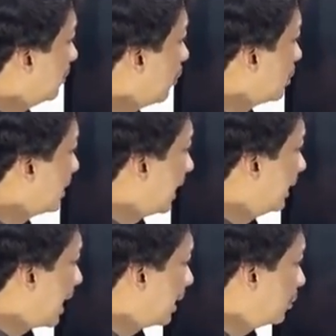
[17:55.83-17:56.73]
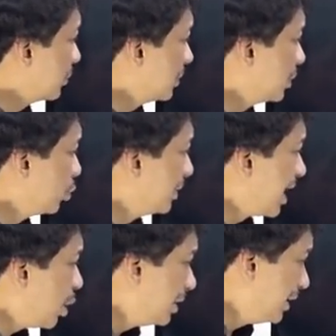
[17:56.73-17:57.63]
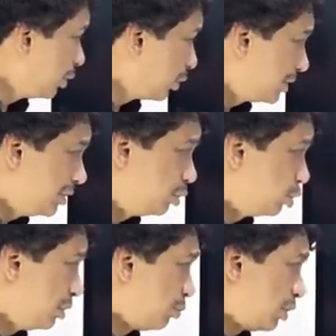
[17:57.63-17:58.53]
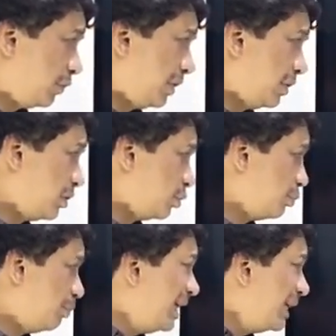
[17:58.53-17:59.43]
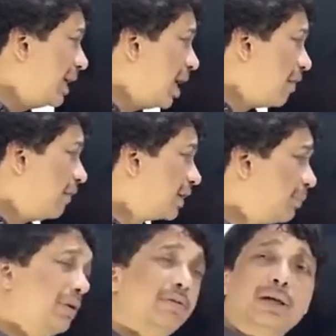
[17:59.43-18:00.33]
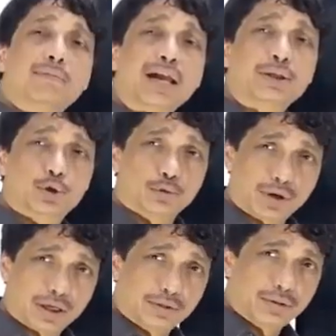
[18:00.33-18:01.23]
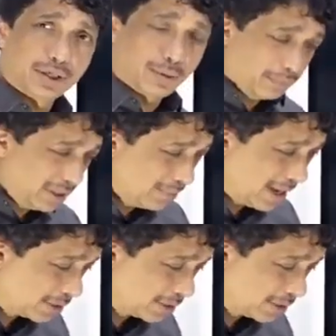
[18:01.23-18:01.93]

The most likely diagnosis, without any question, you should point your fingers to B for capillary hemangiomas. The capillary